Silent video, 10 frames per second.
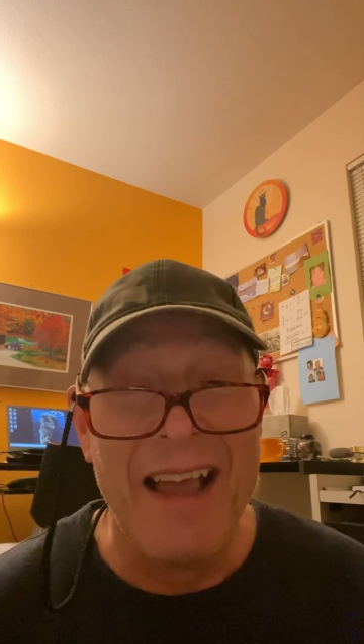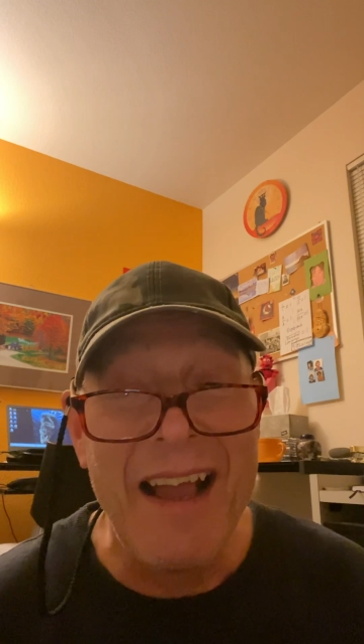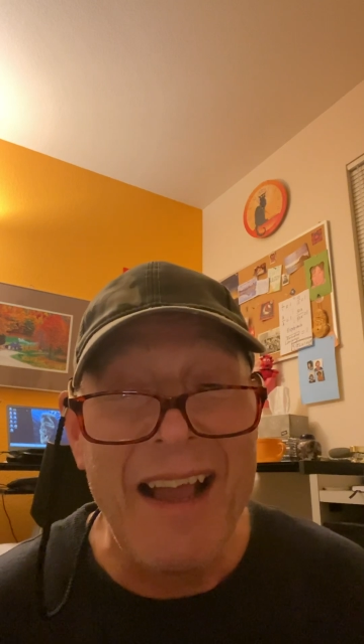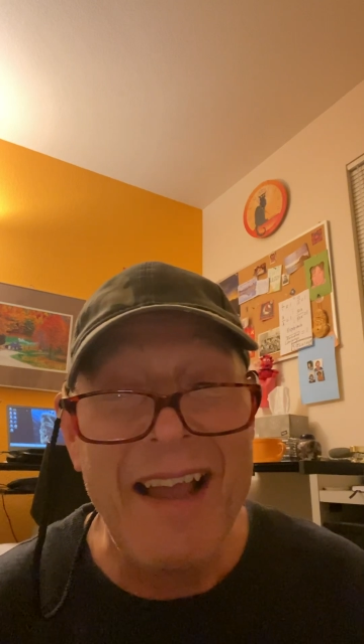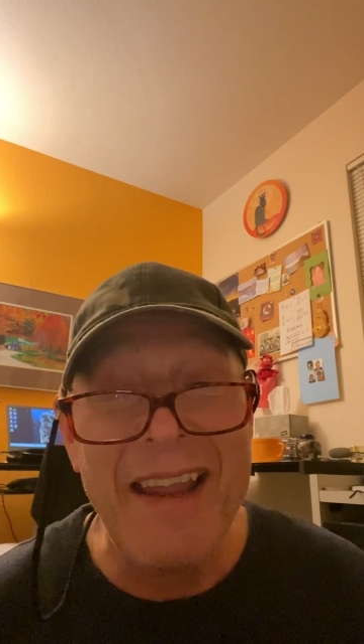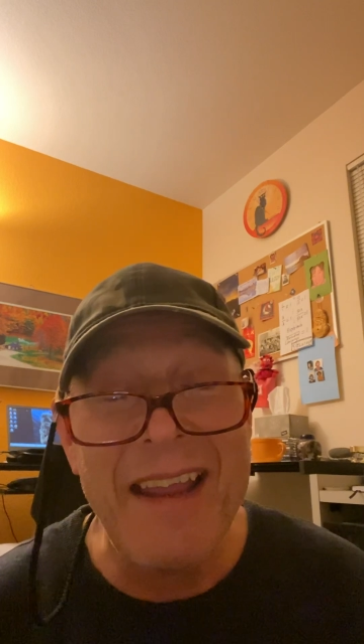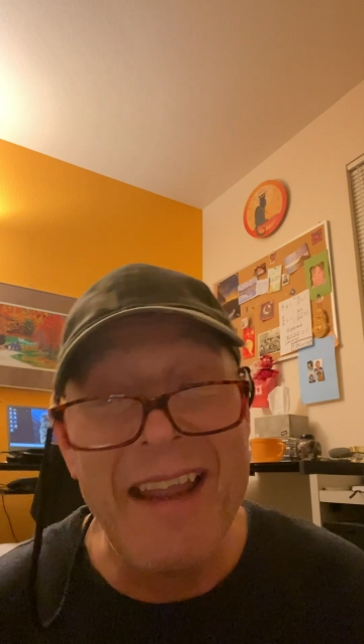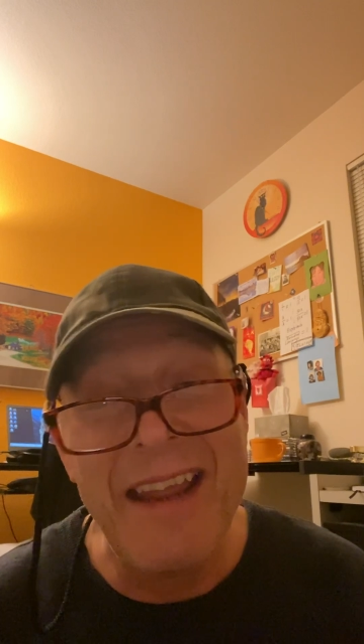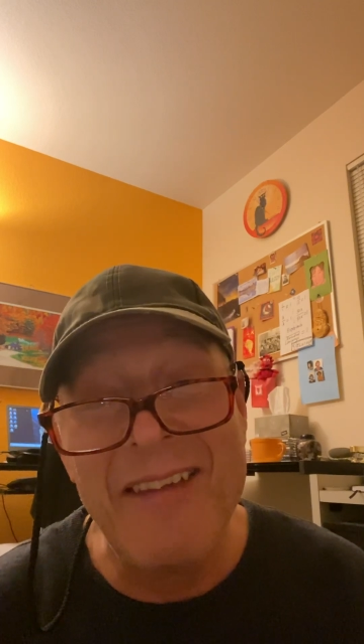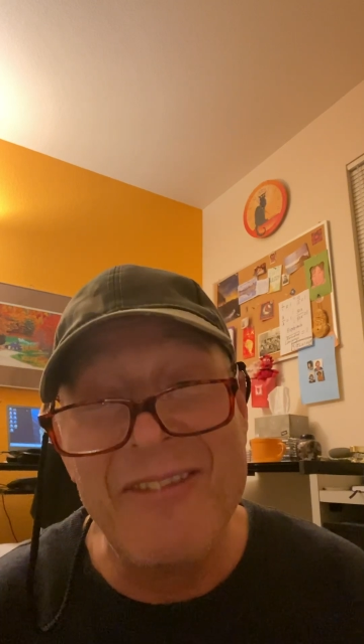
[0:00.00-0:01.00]
I
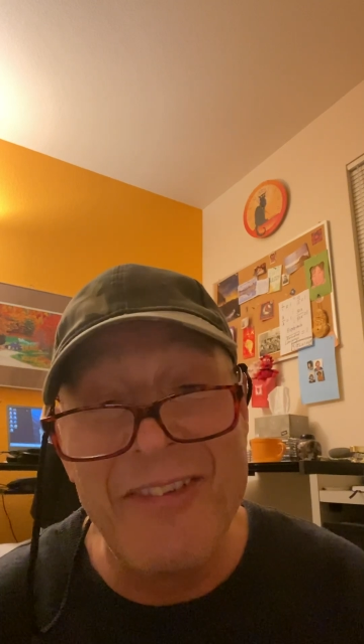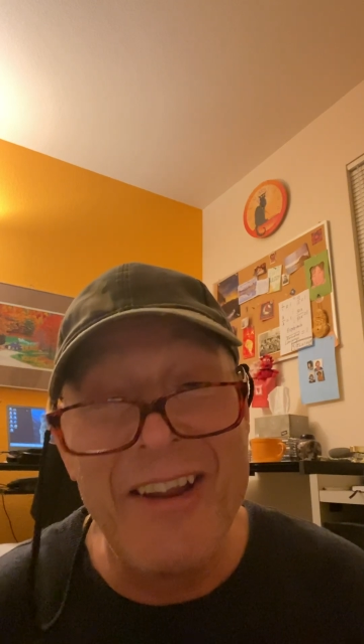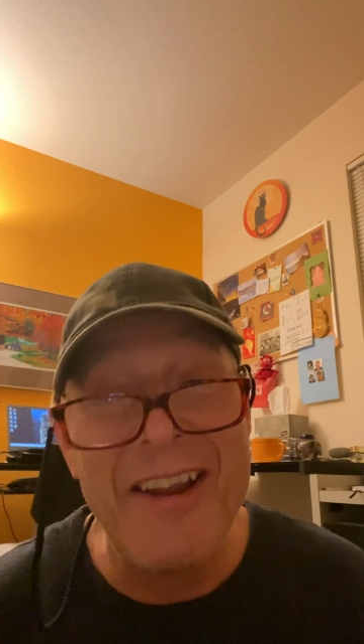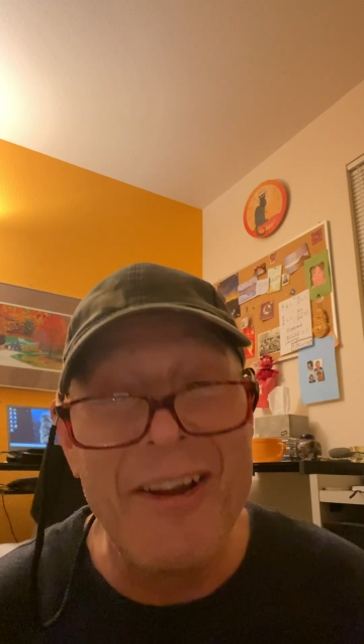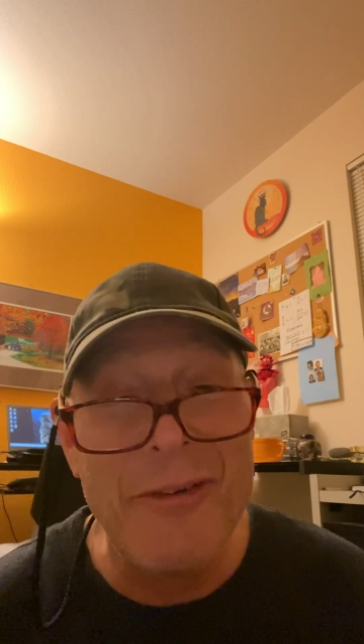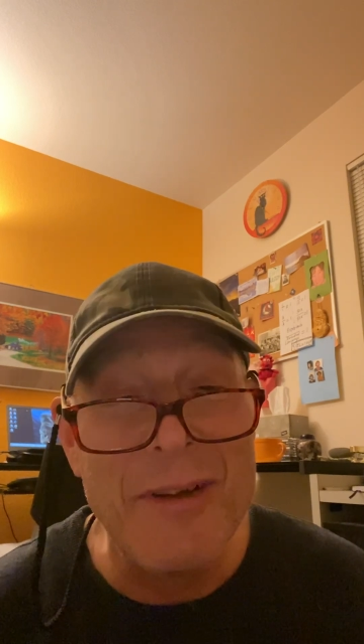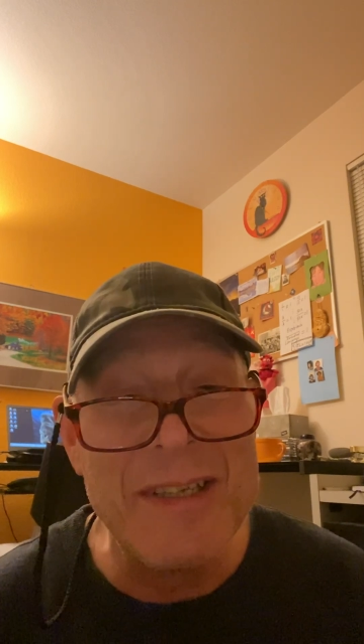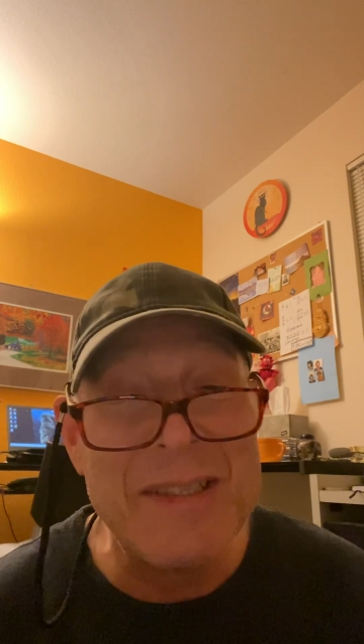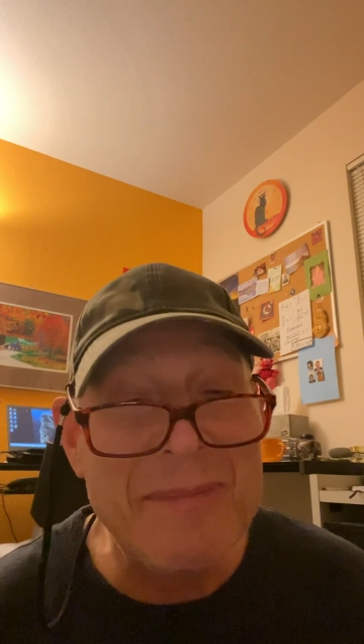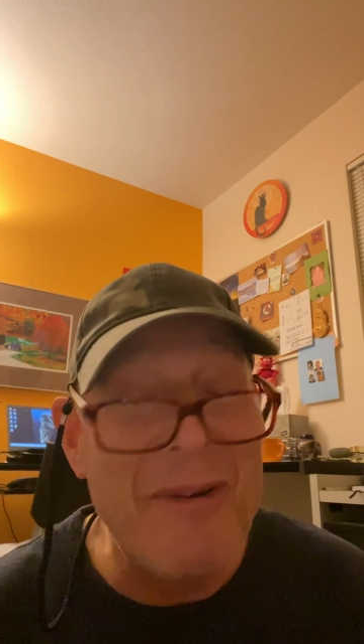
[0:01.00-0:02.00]
am very
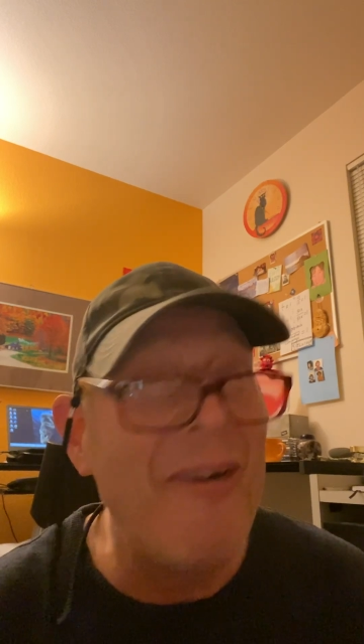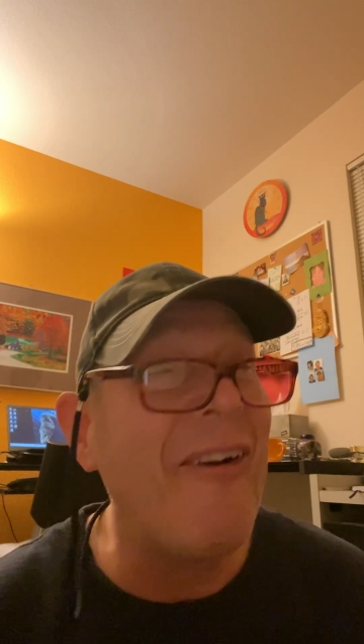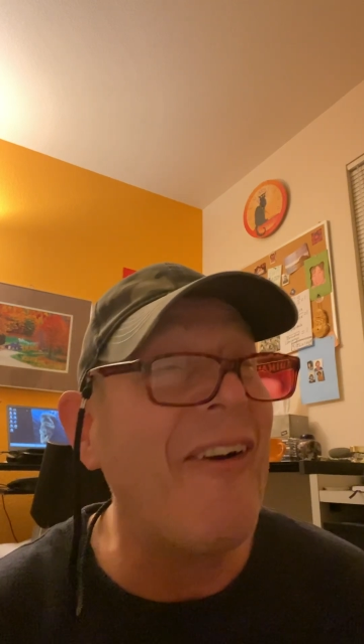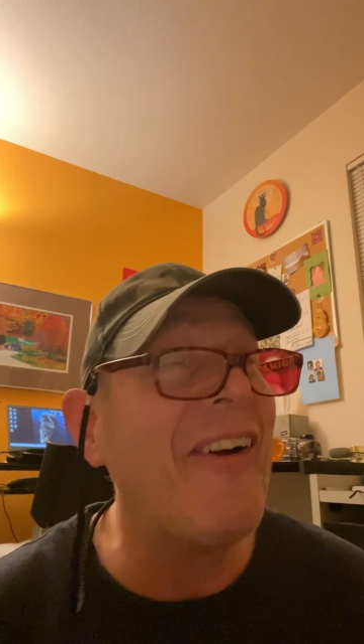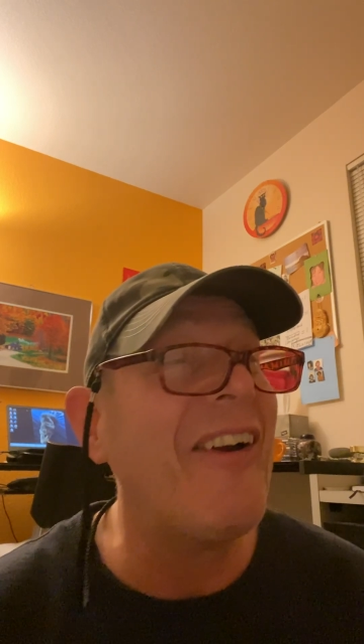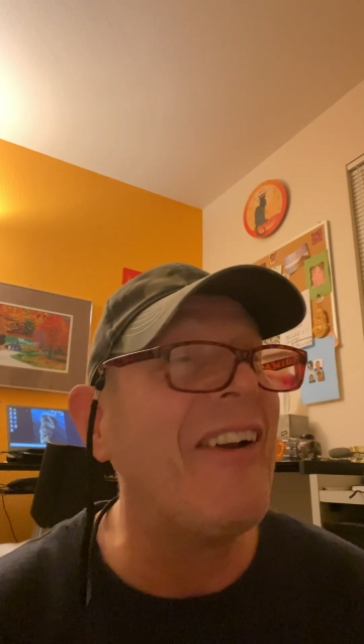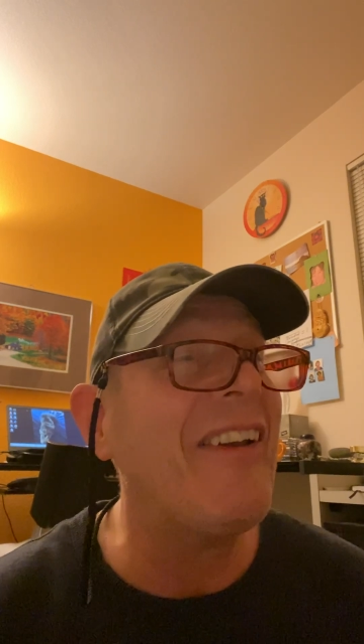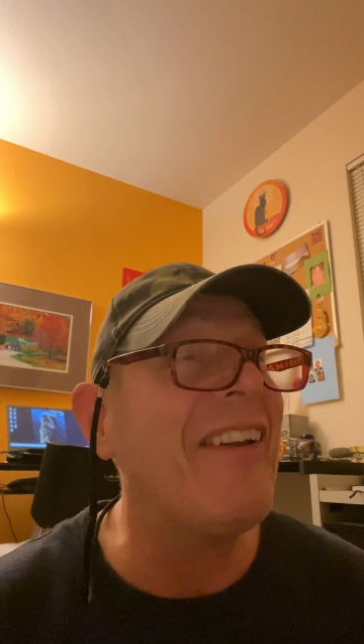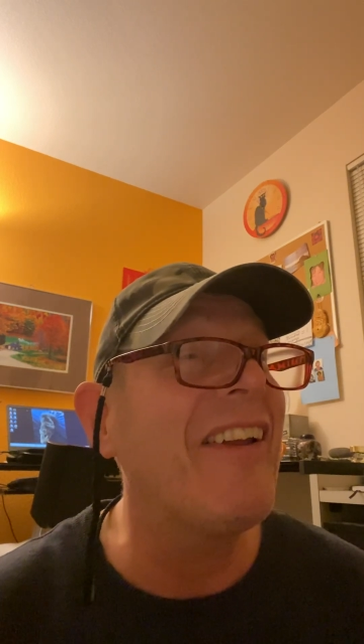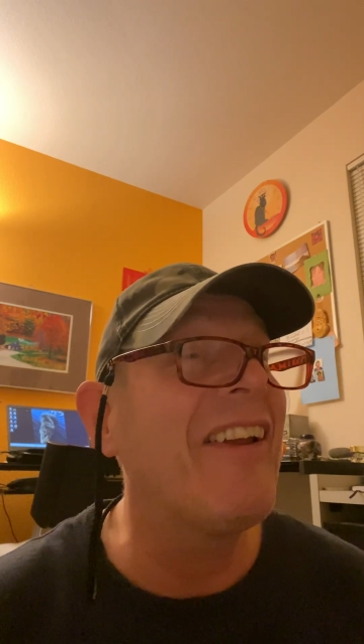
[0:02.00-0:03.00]
smart.
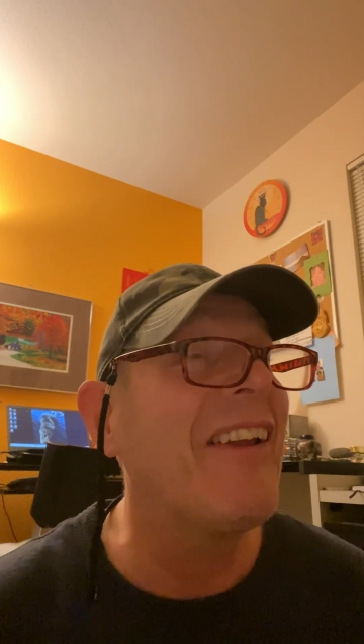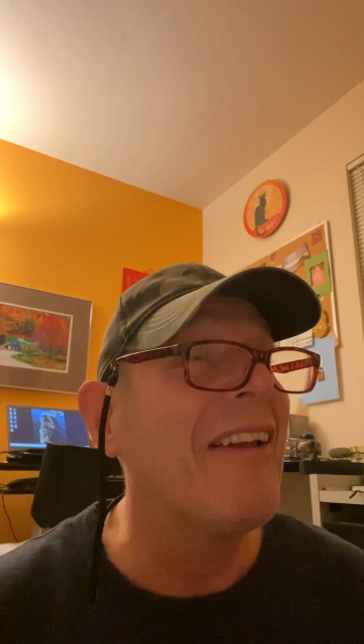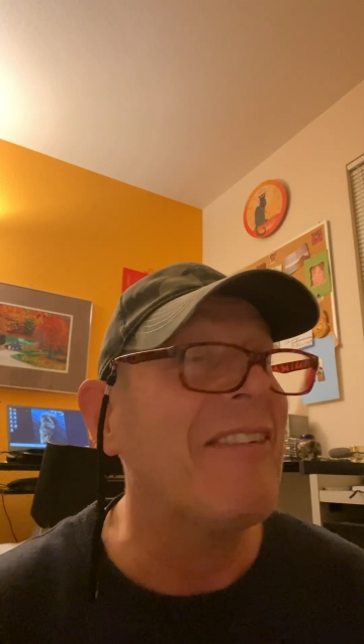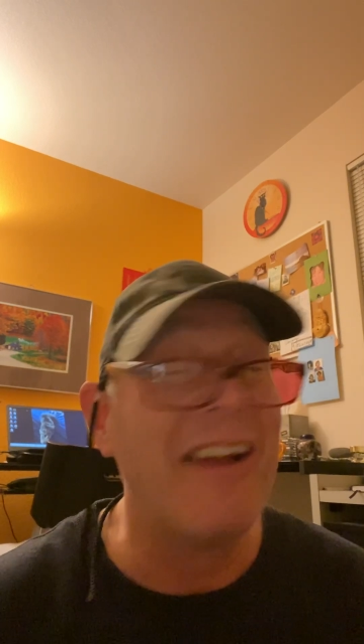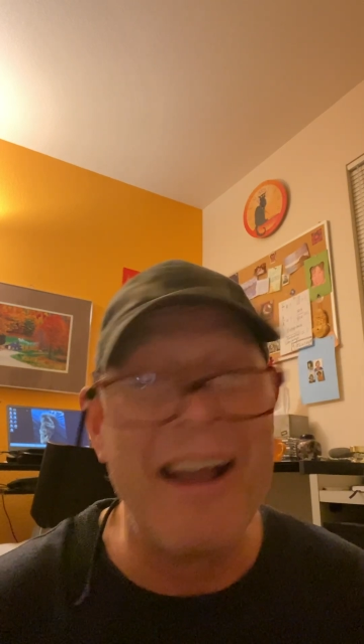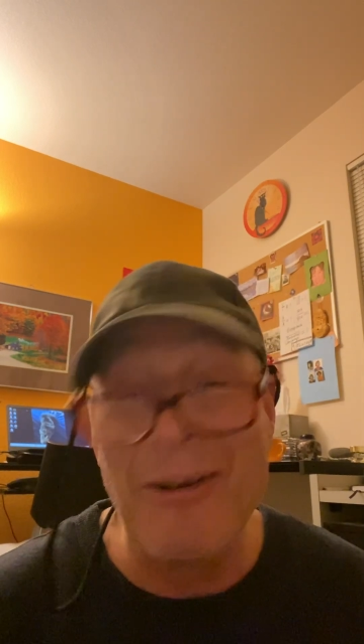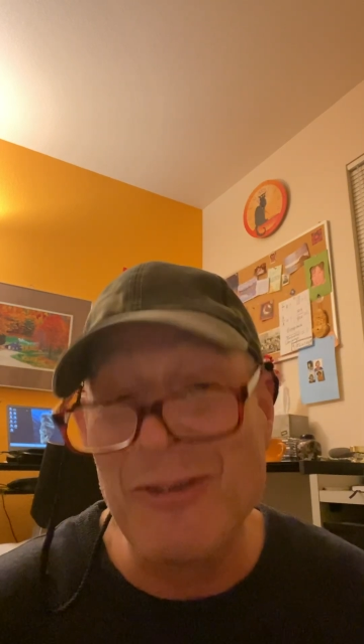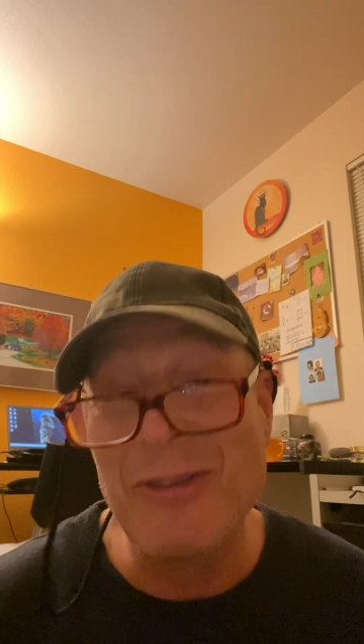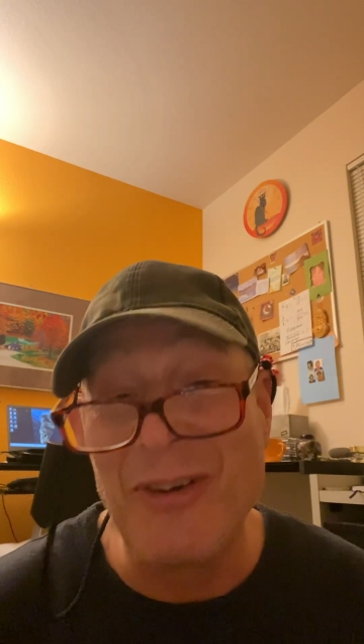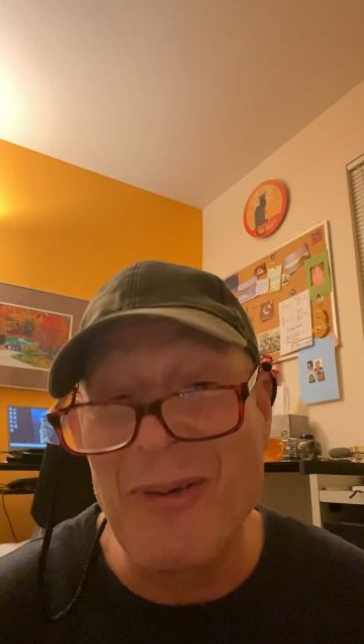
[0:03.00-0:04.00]
But I
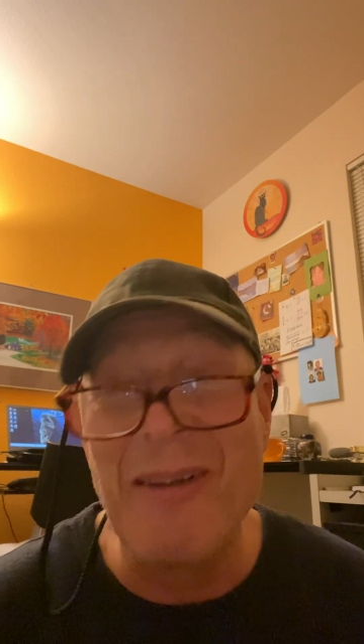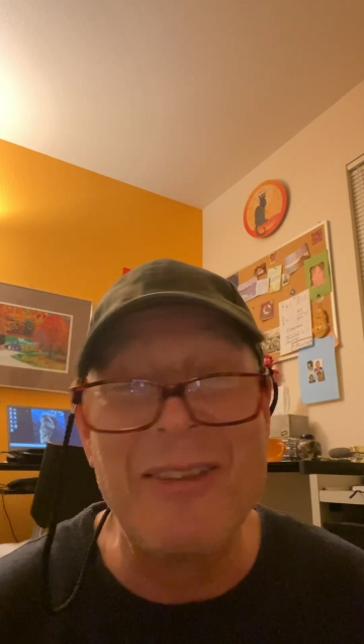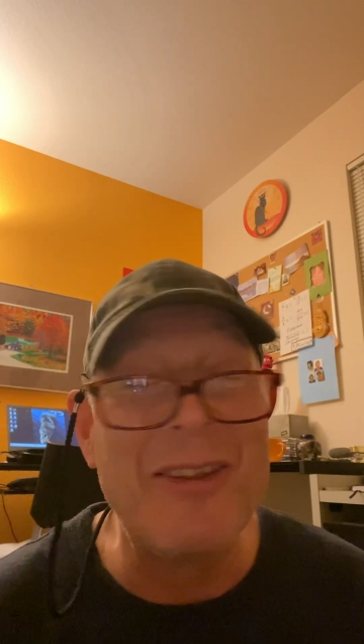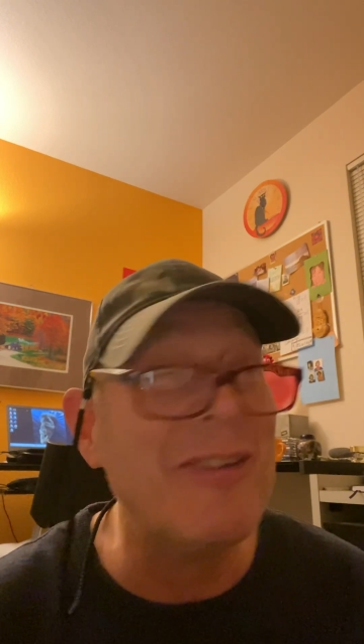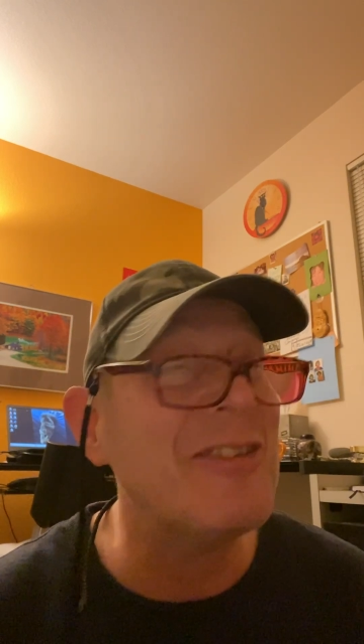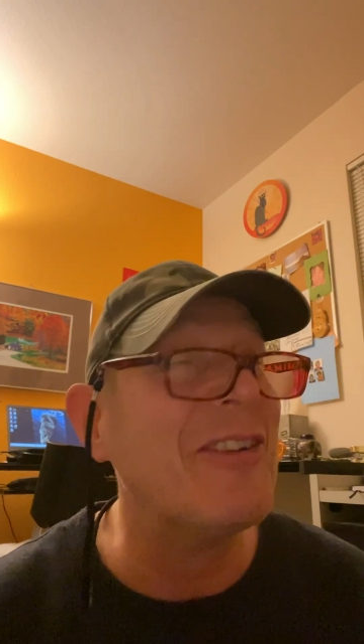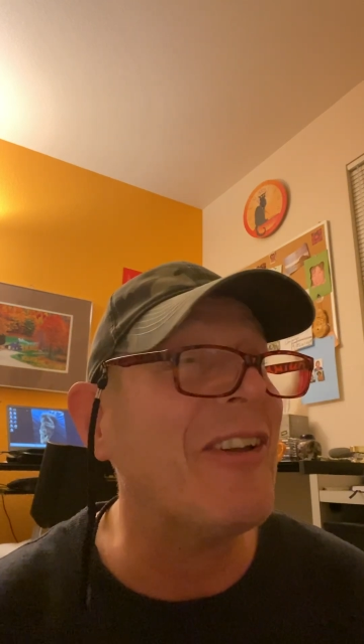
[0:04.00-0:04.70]
also agree with you too,